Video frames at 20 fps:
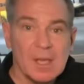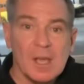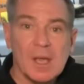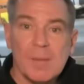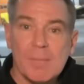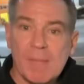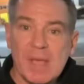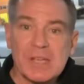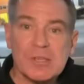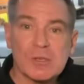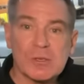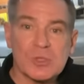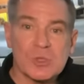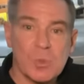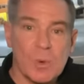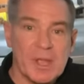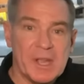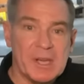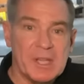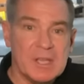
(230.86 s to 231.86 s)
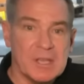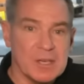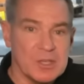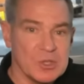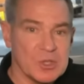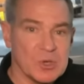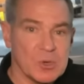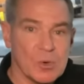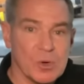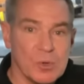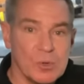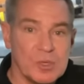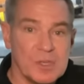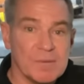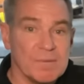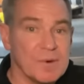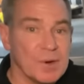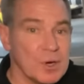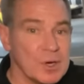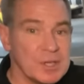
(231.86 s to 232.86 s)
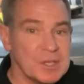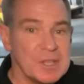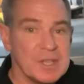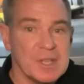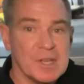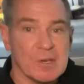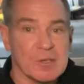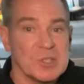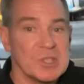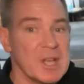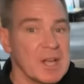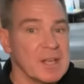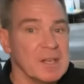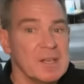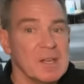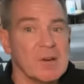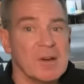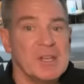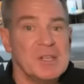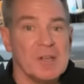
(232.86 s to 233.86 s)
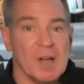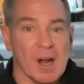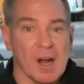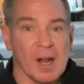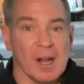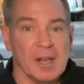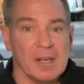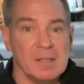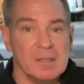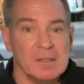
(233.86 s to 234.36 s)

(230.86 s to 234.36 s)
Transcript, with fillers: Major Sweeney and his crew diverted to their secondary target,